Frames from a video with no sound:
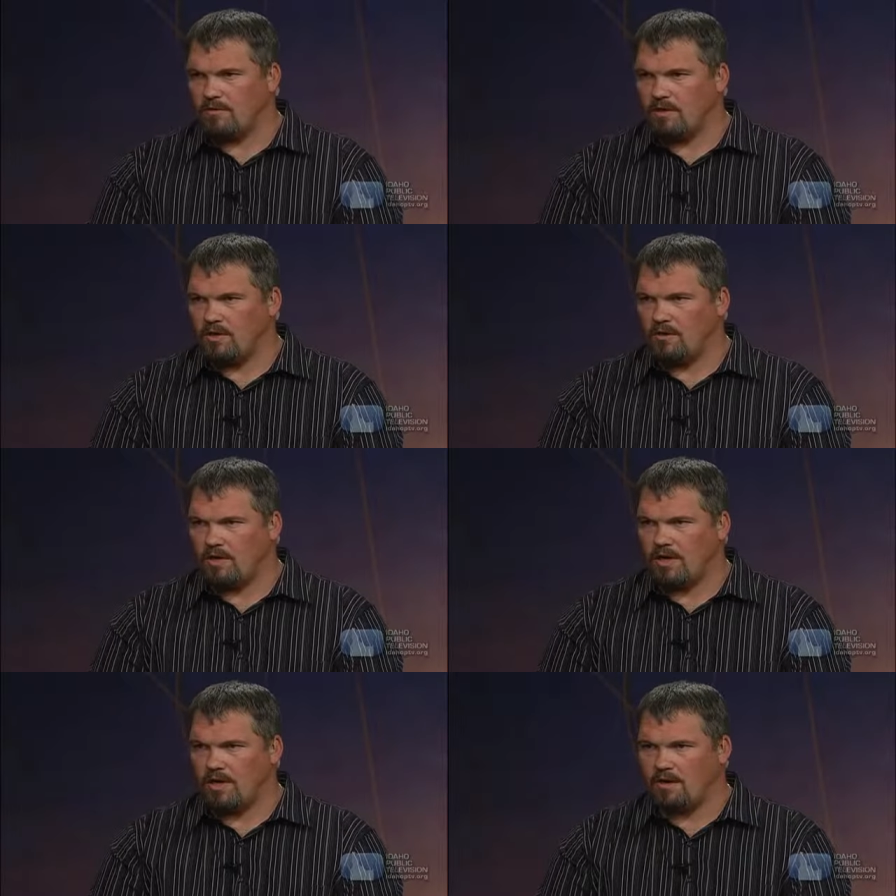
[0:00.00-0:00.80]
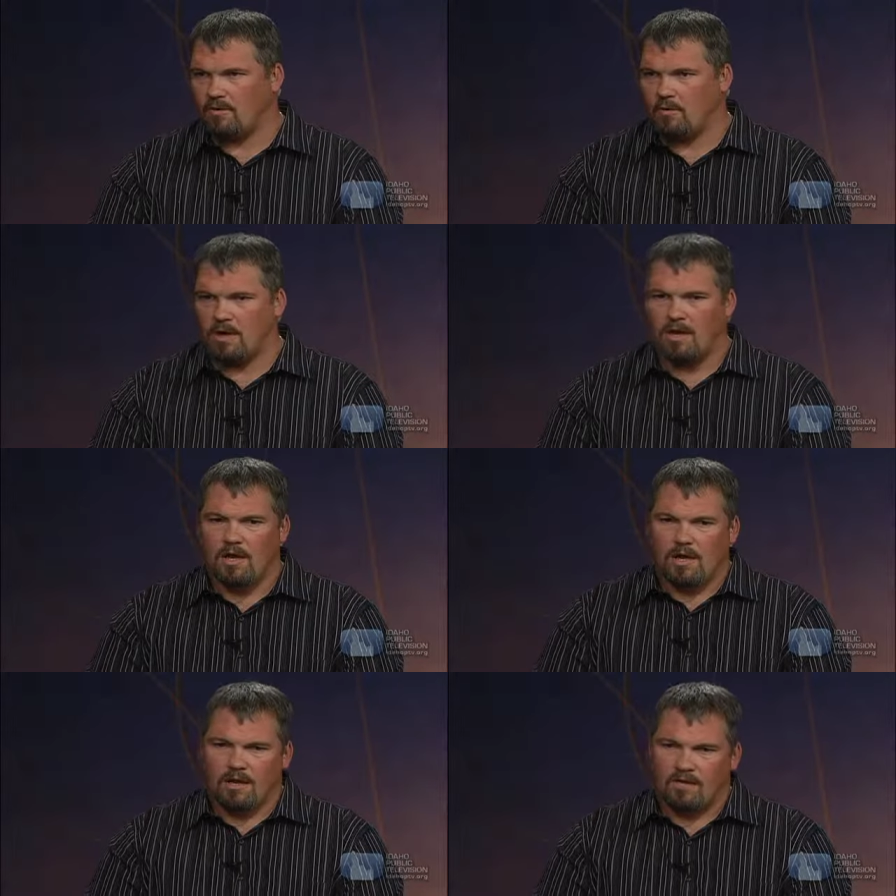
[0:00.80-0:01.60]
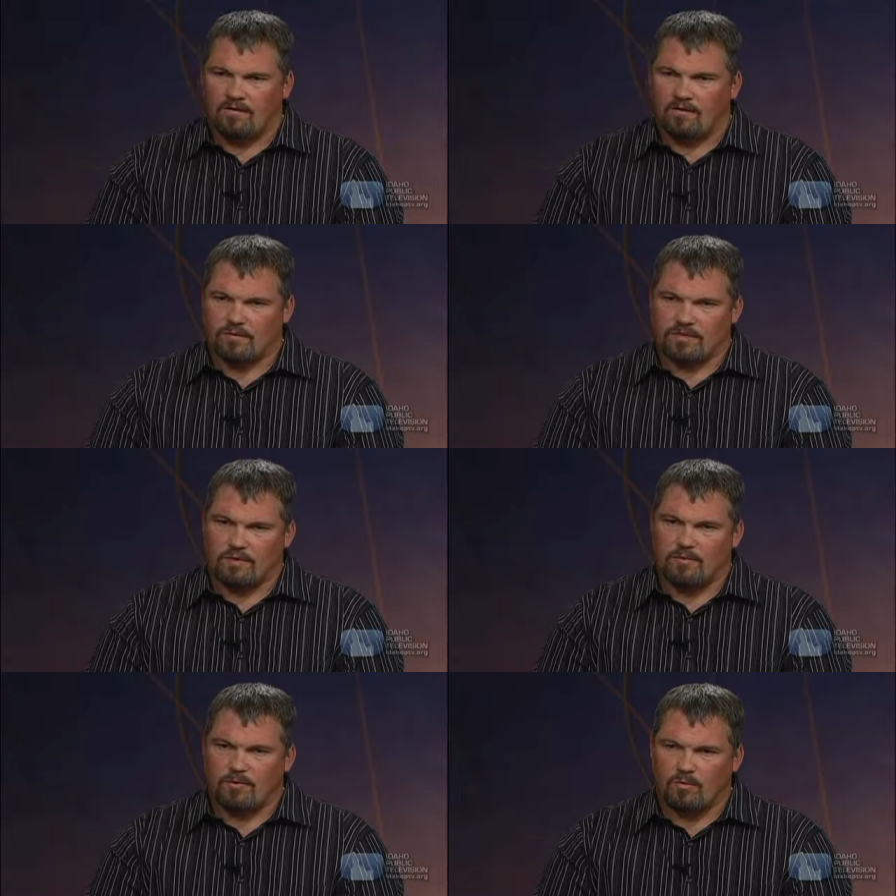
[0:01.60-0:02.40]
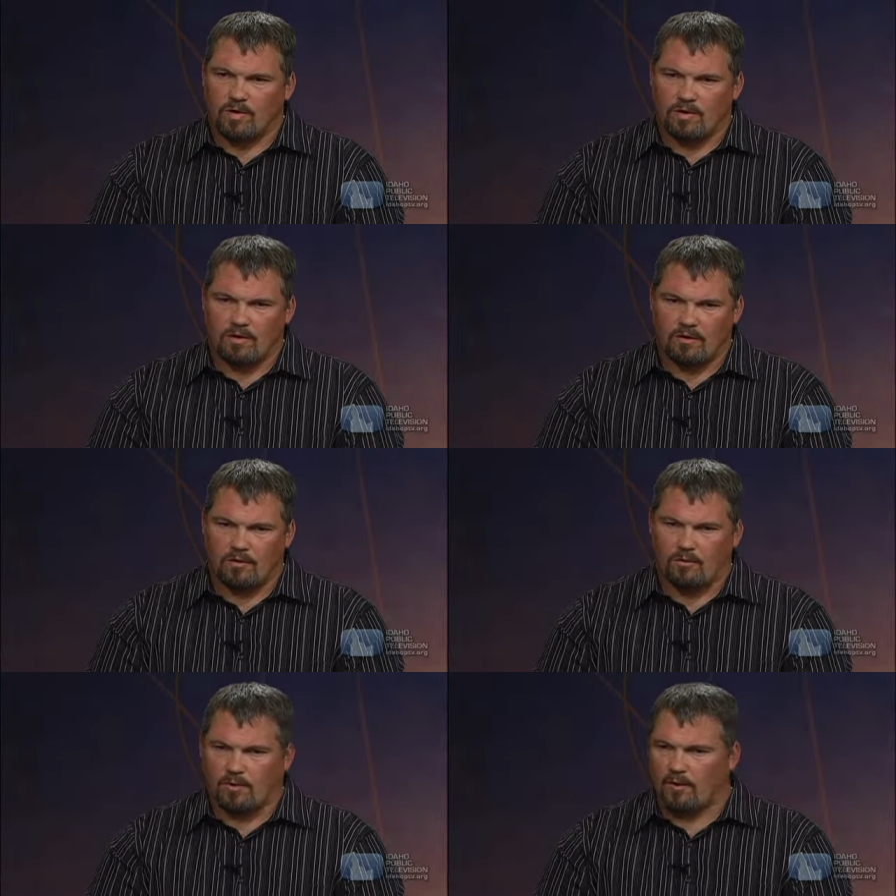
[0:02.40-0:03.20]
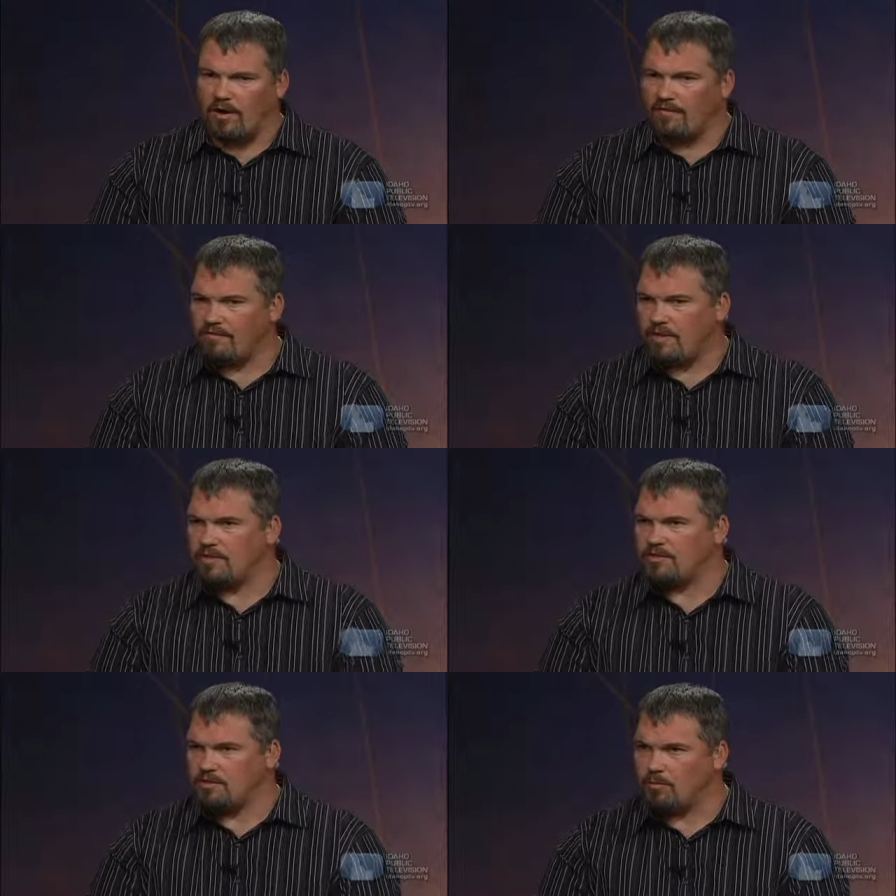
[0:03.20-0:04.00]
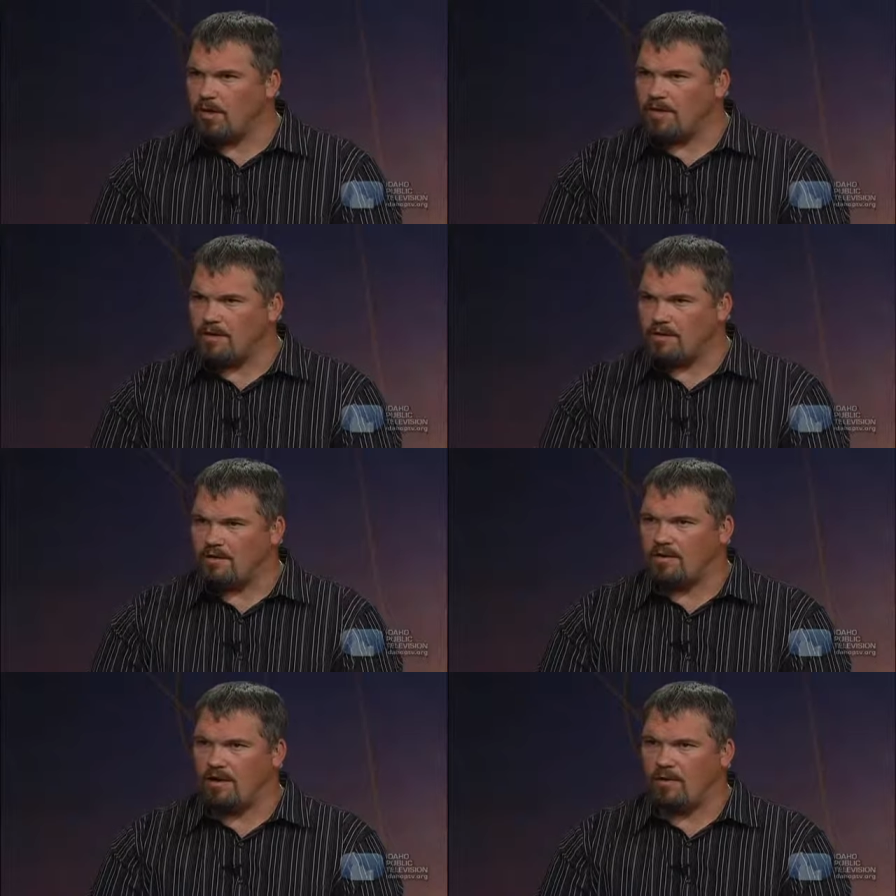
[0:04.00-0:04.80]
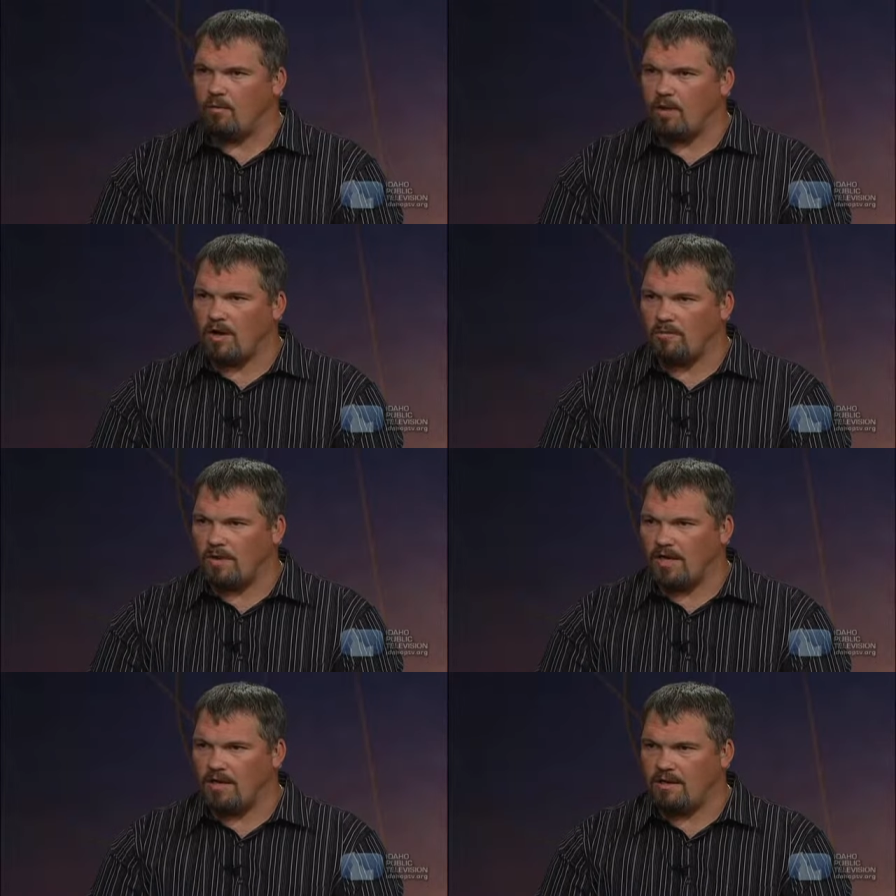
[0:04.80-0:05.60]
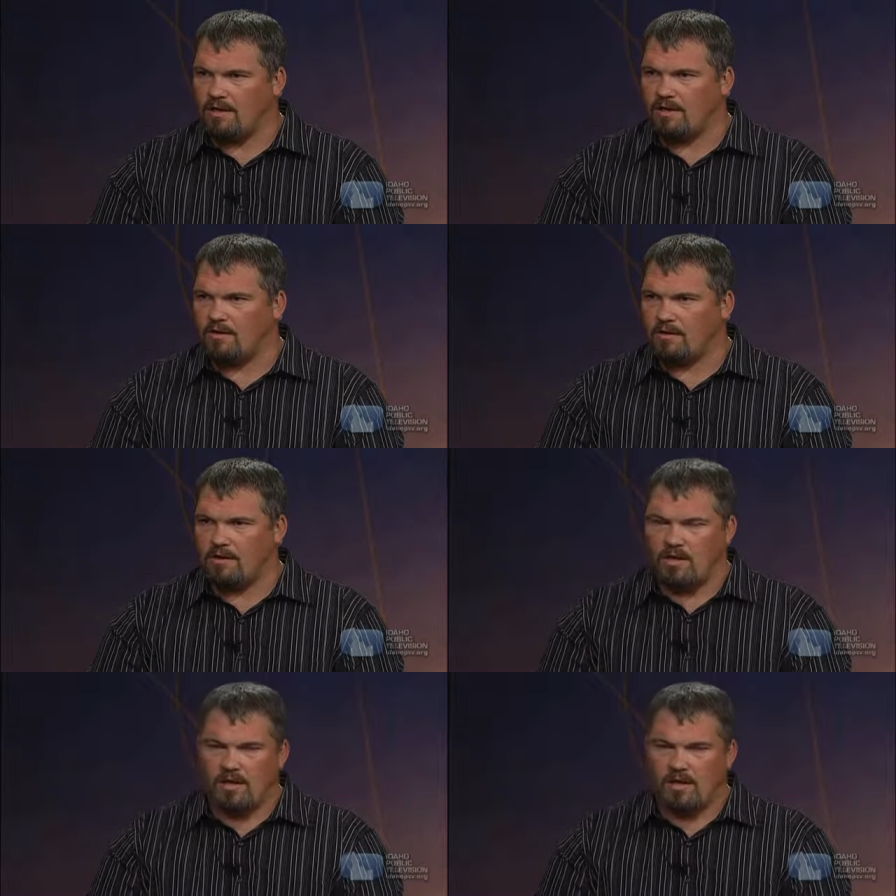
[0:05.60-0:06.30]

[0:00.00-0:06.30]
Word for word: You know, I, I don't want, now, if it was something where, you know, and my wife now she's pregnant and, and I'm walking my kid down the,